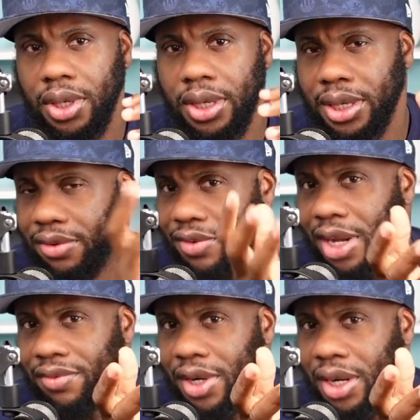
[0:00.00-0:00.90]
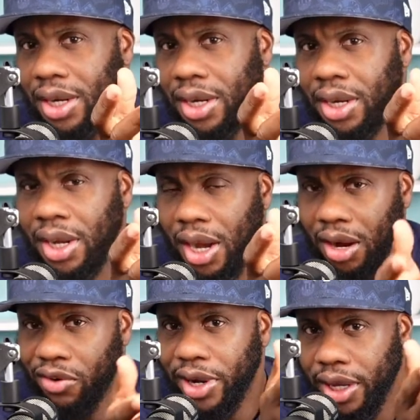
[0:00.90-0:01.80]
He even have a
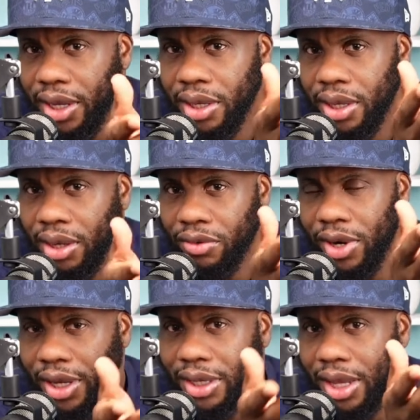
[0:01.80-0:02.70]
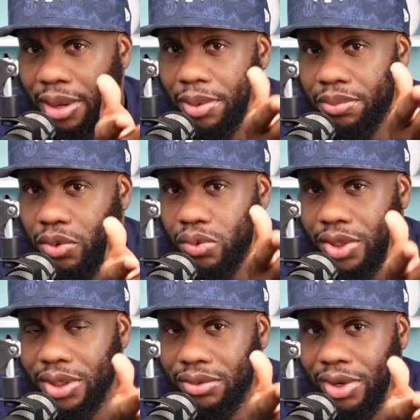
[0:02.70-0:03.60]
reggae type of
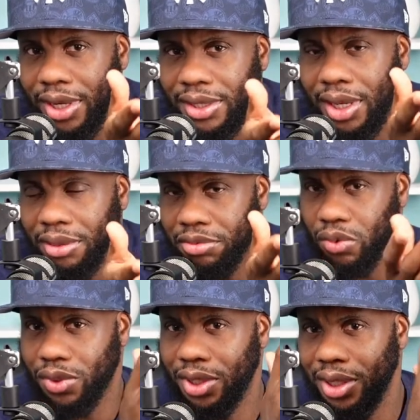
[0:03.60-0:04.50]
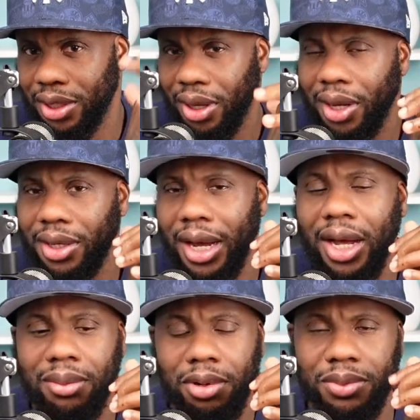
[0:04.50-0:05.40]
music, reggae song music on the album.